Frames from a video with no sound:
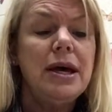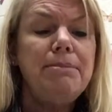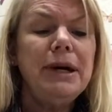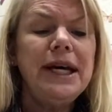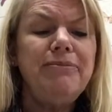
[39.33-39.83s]

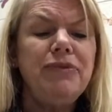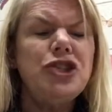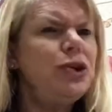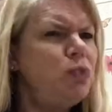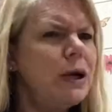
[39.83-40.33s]
But
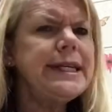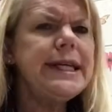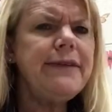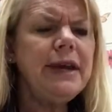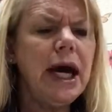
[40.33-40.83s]
she
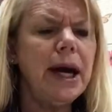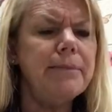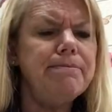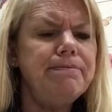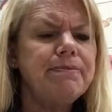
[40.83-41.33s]
wasn't giving up.
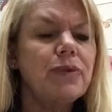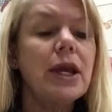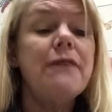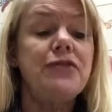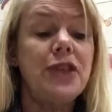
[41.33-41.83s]

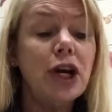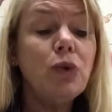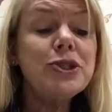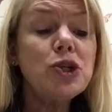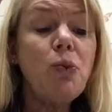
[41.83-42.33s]
If there
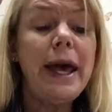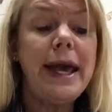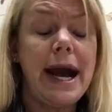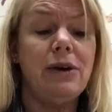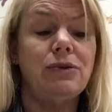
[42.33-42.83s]
was a
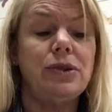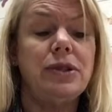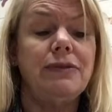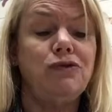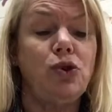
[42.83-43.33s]
way
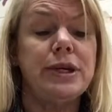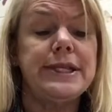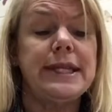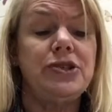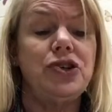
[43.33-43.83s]
out, Flora
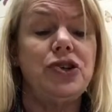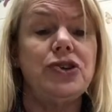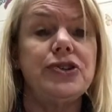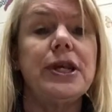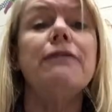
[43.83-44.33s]
said to
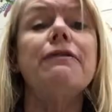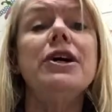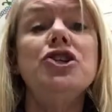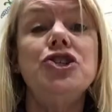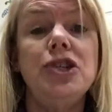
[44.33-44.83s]
herself,
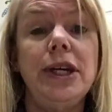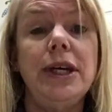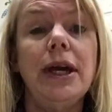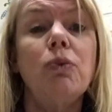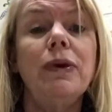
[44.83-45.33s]

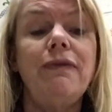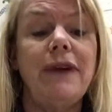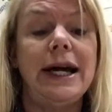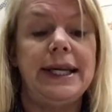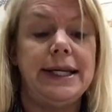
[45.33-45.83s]
she would
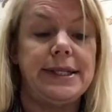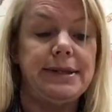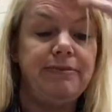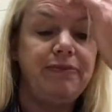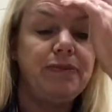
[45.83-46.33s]
find
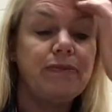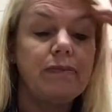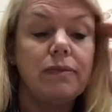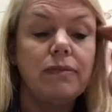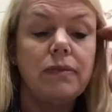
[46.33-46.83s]
it.
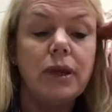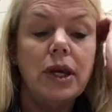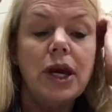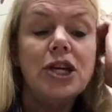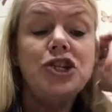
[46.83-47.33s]

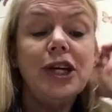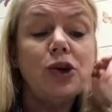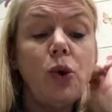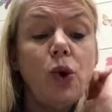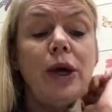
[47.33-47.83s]
She had
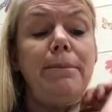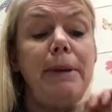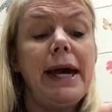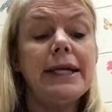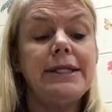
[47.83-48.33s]
already
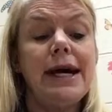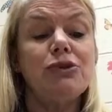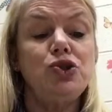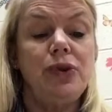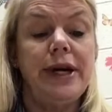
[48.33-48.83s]
packed
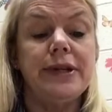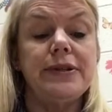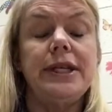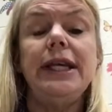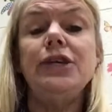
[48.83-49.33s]
down
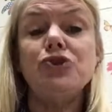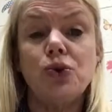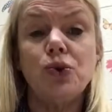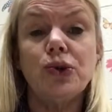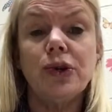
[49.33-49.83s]
trails to each
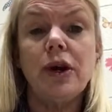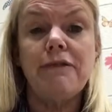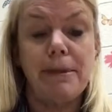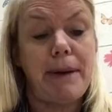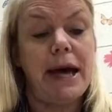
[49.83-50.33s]
corner
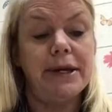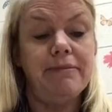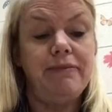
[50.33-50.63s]
of the pen.